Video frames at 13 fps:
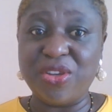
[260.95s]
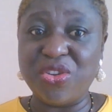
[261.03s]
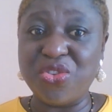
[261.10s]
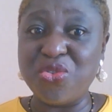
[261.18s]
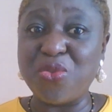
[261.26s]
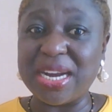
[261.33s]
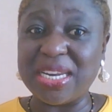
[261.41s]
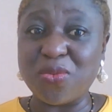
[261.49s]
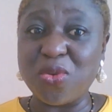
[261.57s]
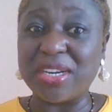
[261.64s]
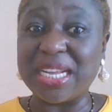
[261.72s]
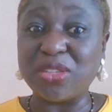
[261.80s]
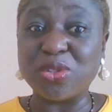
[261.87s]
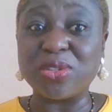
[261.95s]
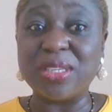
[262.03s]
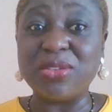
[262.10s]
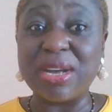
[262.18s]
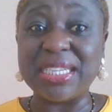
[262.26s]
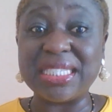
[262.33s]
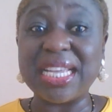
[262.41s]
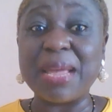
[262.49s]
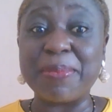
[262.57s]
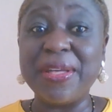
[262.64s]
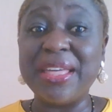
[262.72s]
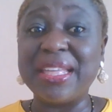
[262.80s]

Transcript: you are the one that doesn't, you are the type